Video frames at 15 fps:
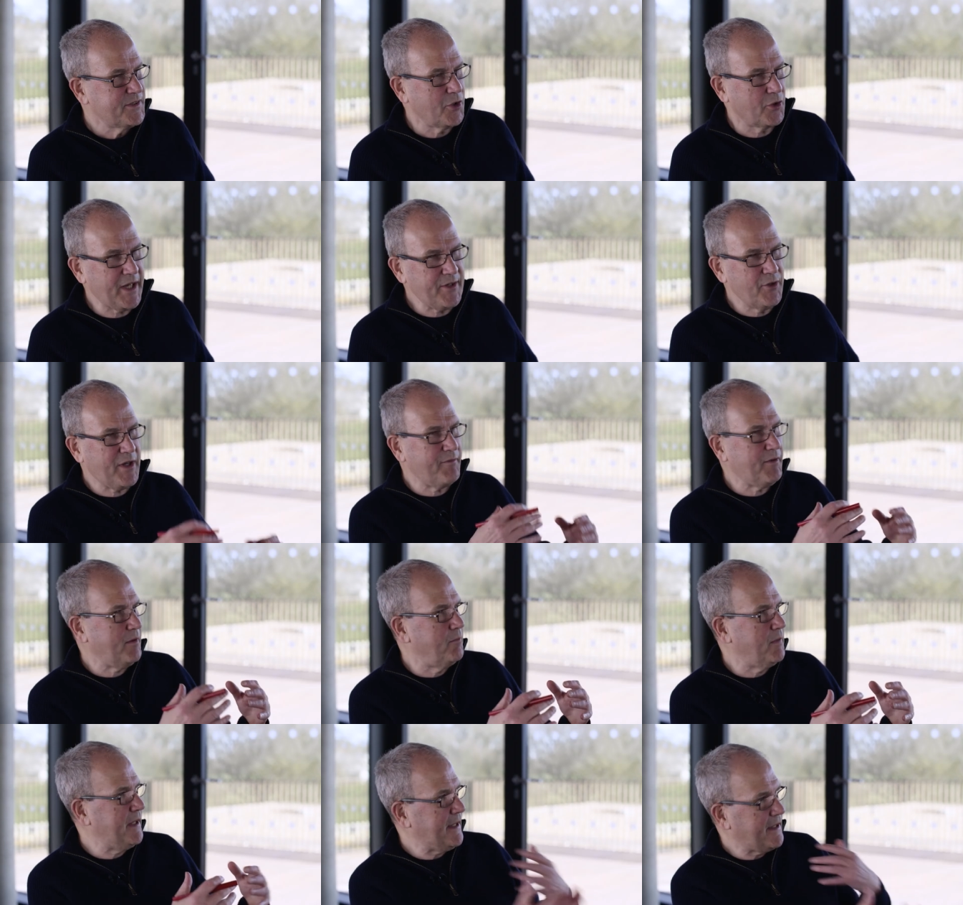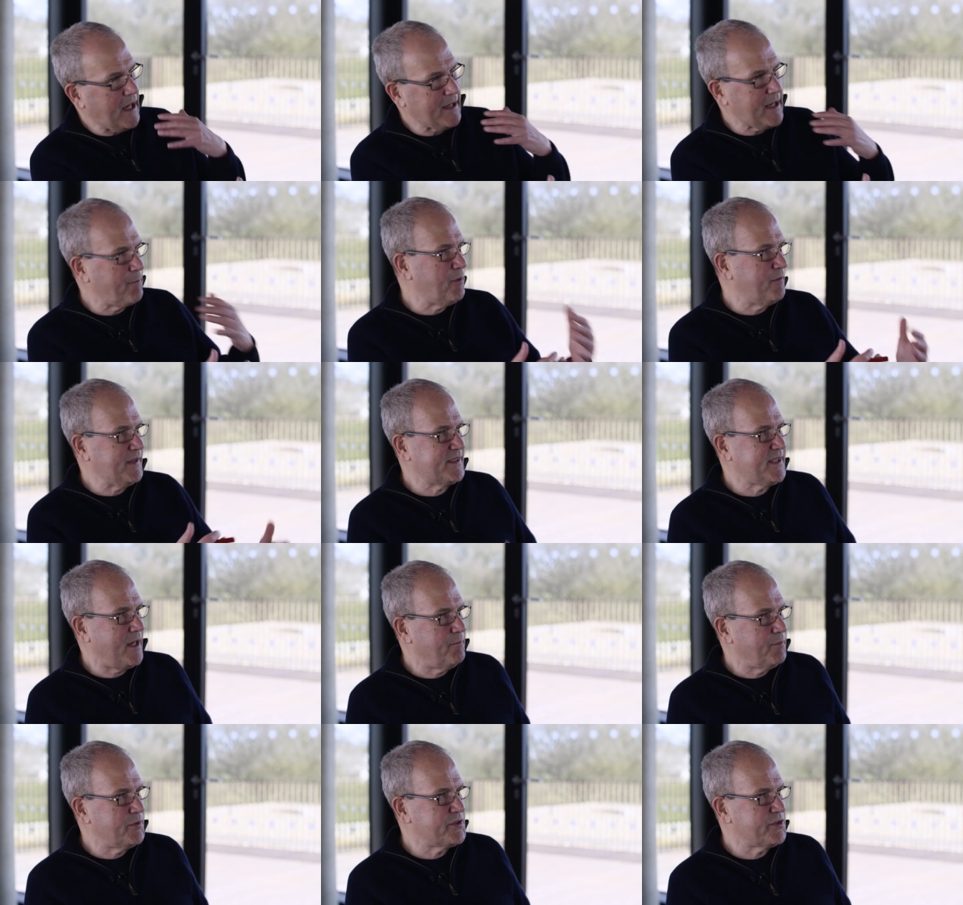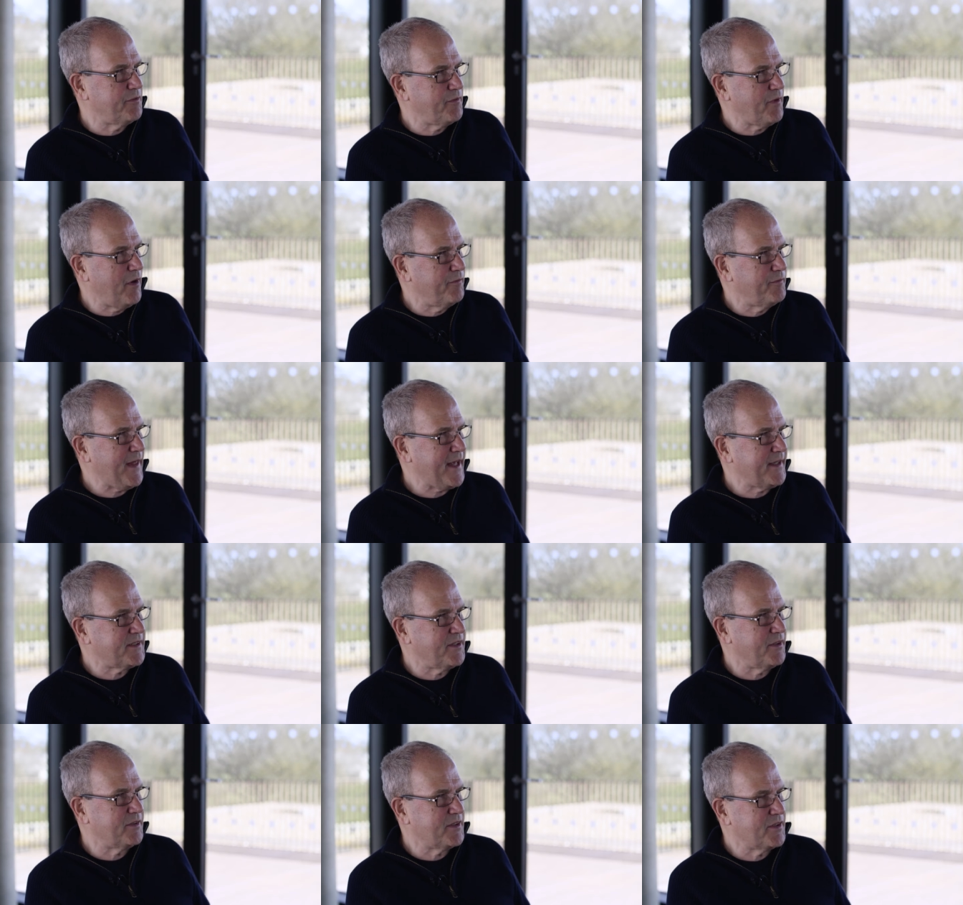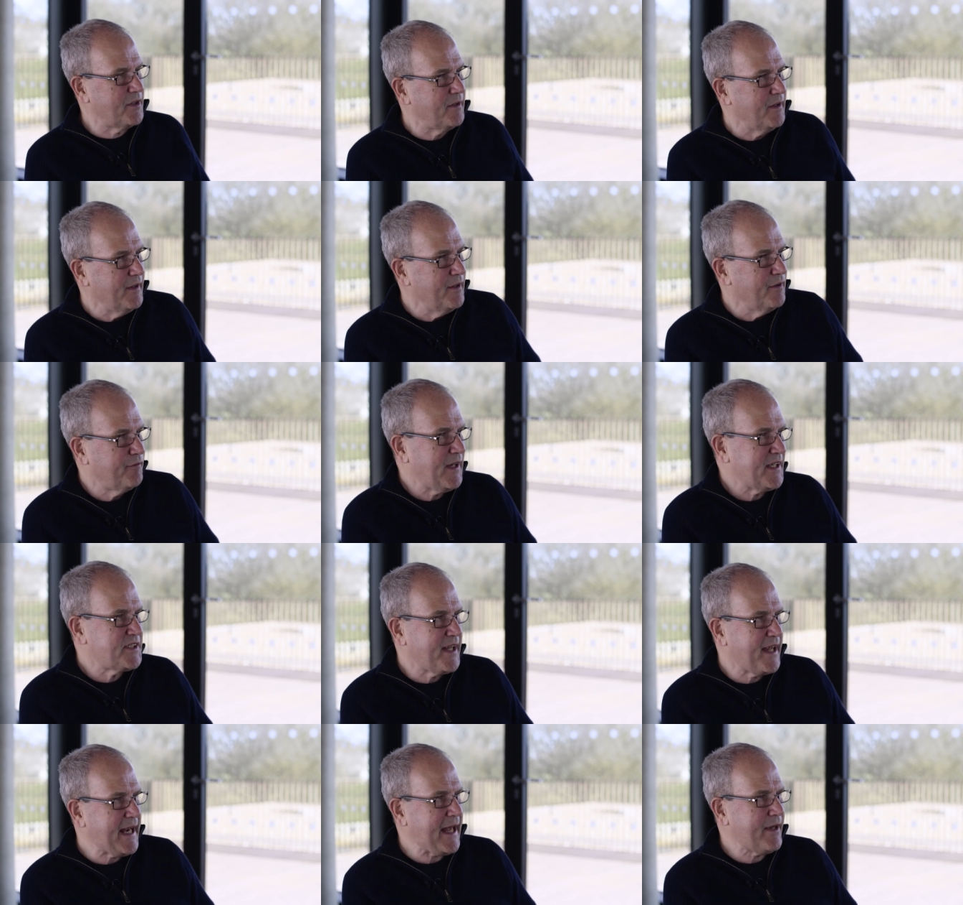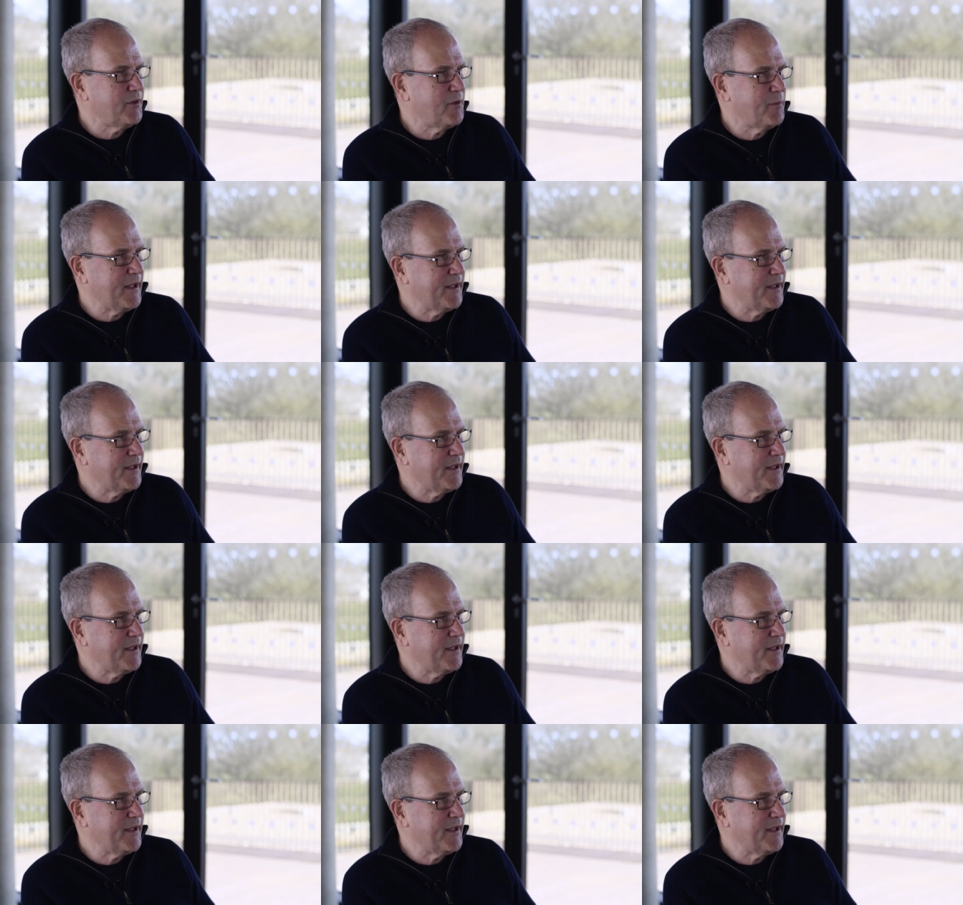So can you give a couple of examples of that to flesh that out a